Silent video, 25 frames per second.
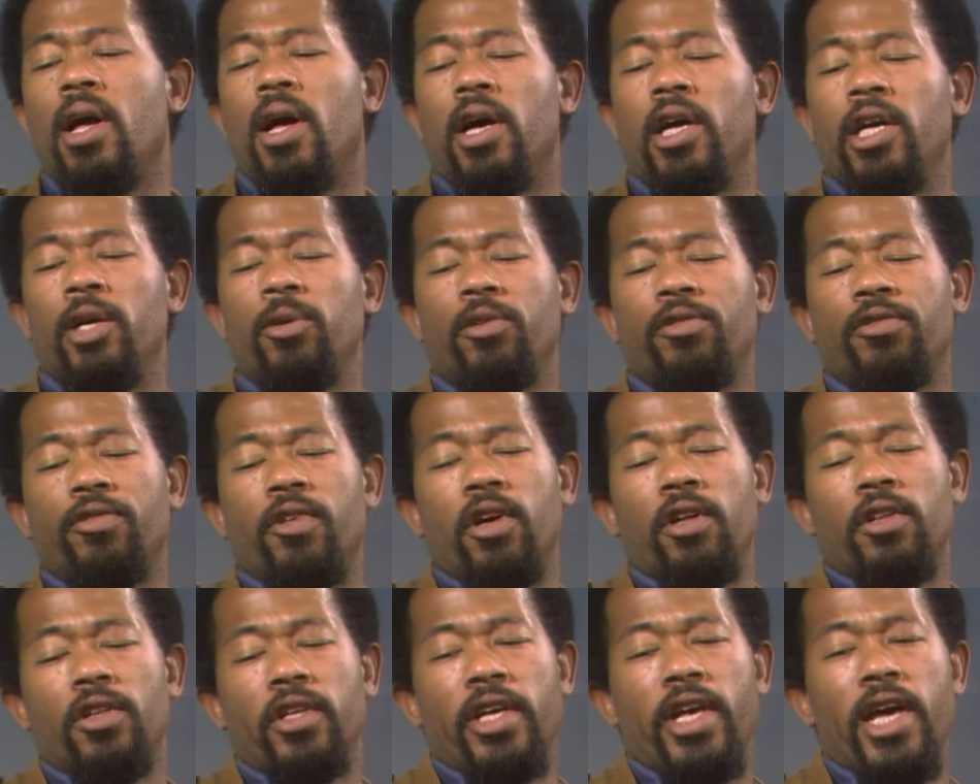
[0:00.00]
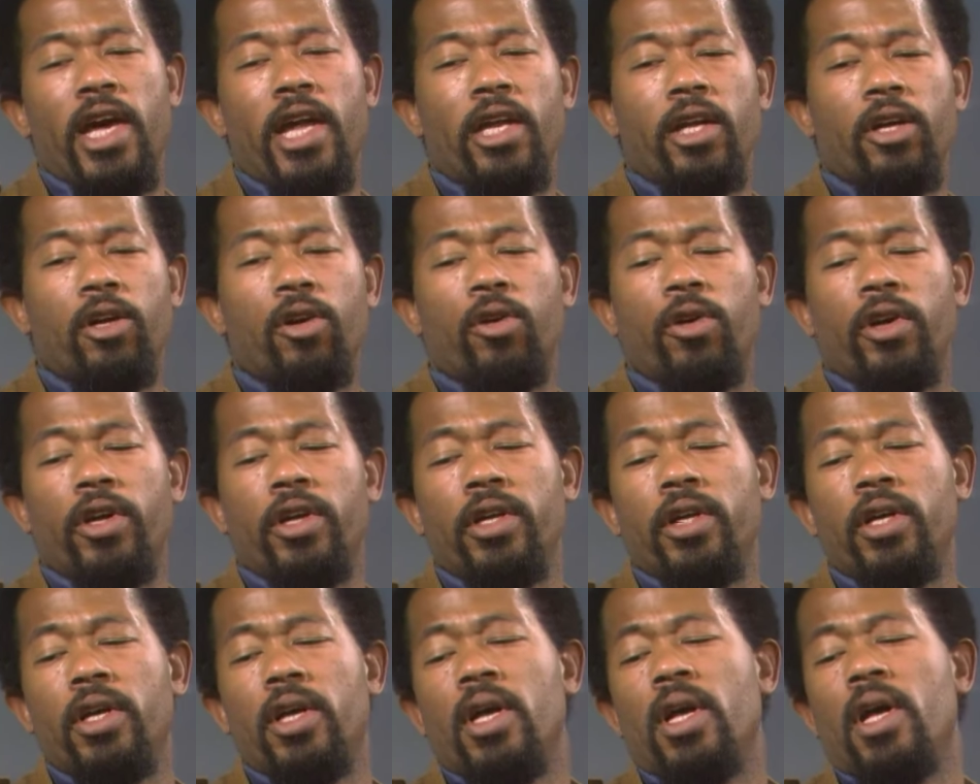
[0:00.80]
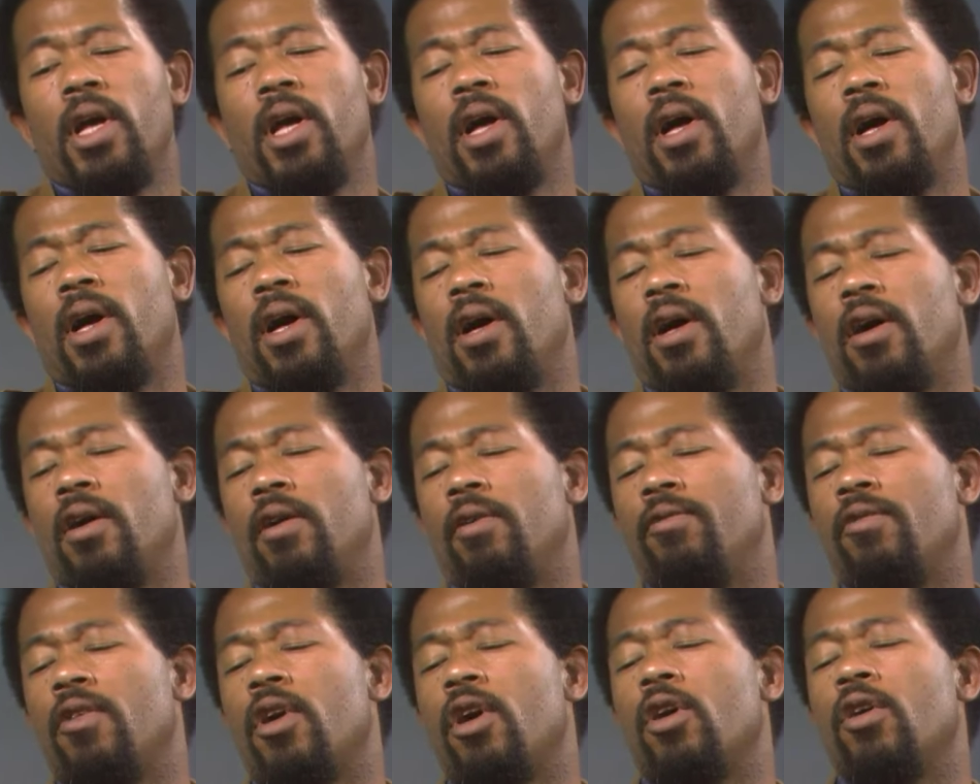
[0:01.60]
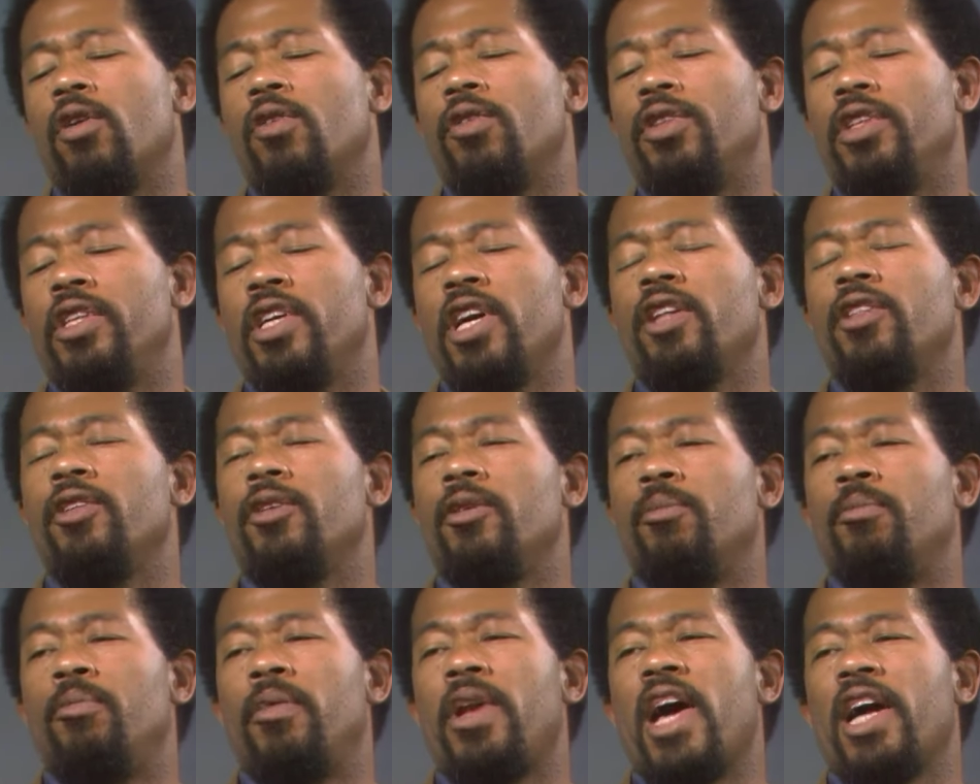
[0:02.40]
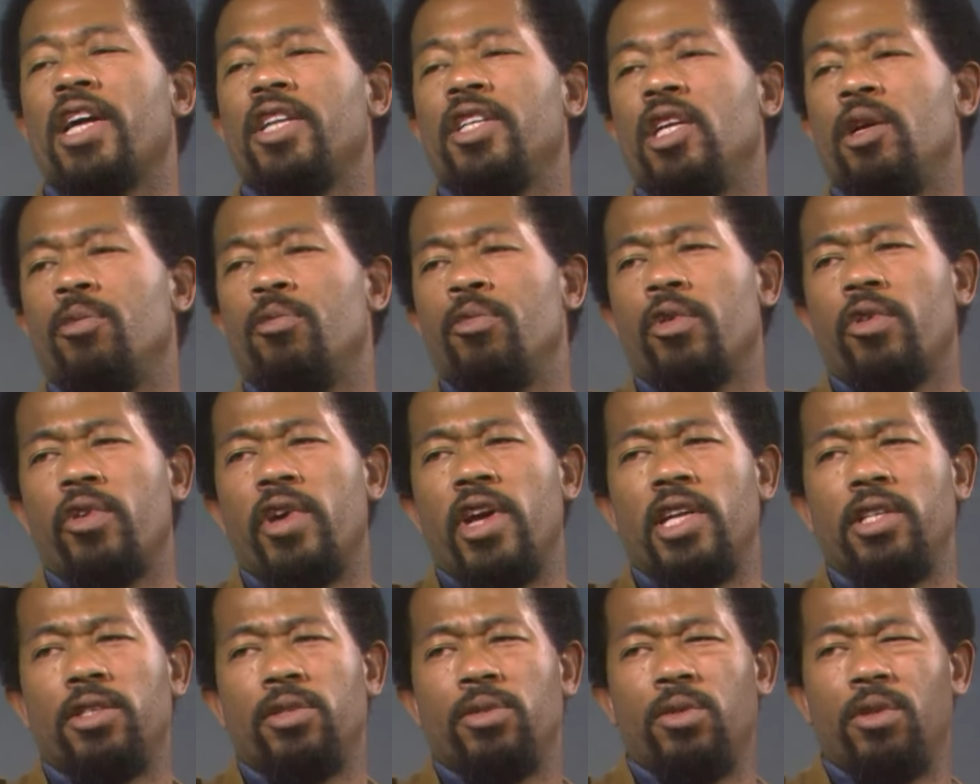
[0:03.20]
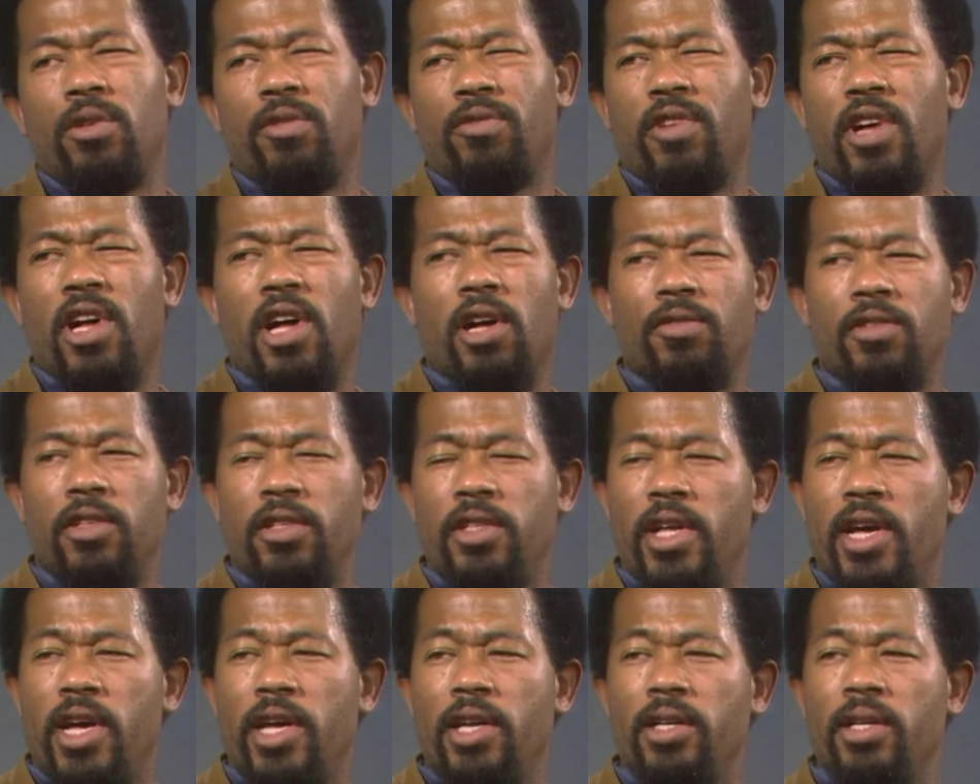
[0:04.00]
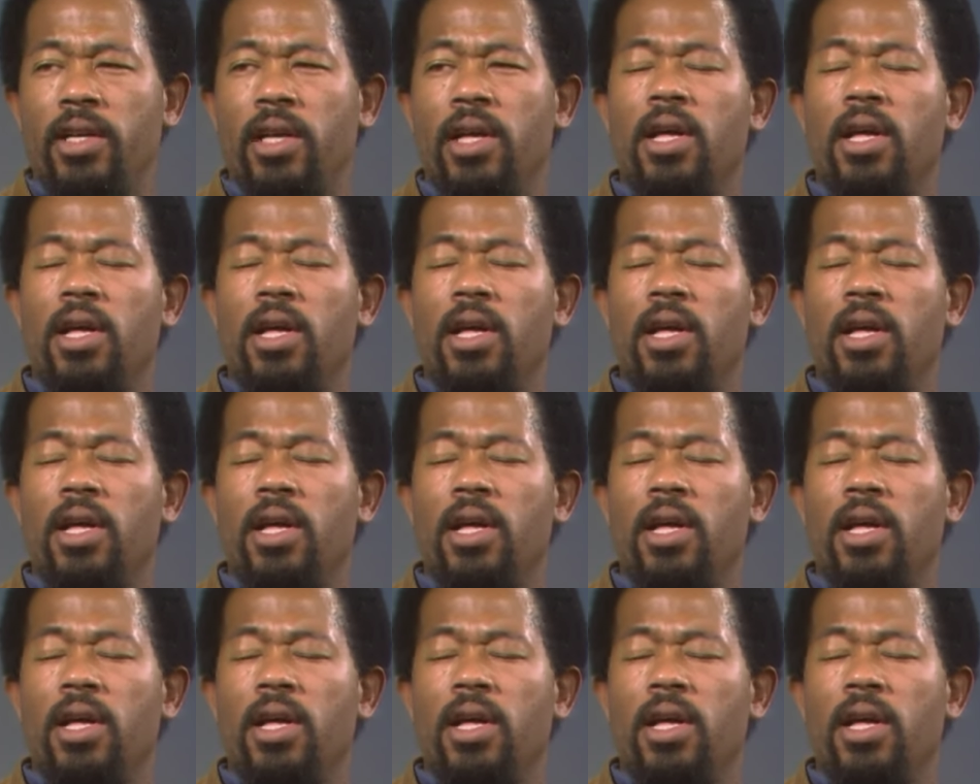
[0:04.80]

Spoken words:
He would fall in the category of all the other Black Democrats who are involved in that.